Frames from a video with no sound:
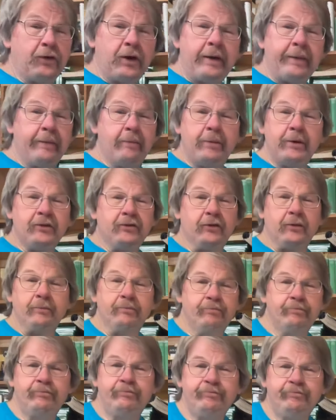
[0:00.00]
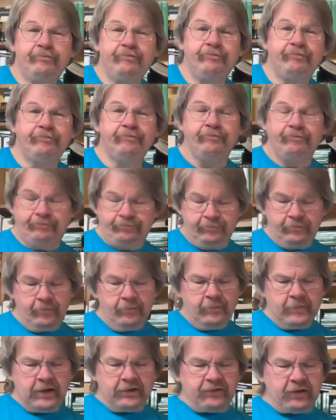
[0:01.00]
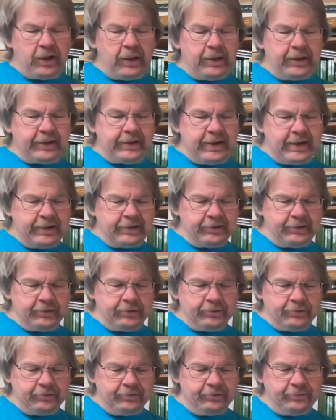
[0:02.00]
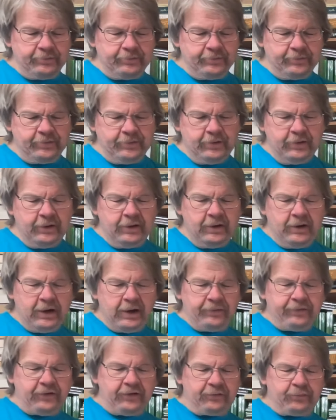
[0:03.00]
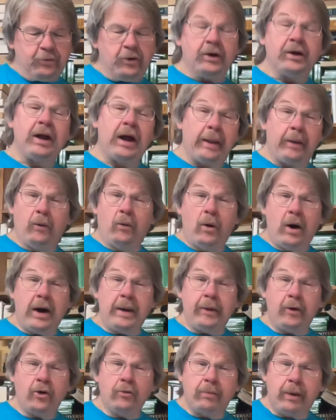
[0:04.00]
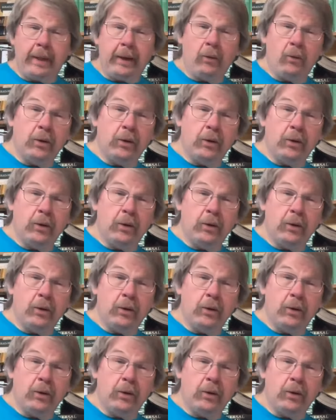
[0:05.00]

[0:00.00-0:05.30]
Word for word: trade the bishop. That's all I can do at this point. I don't want to, but I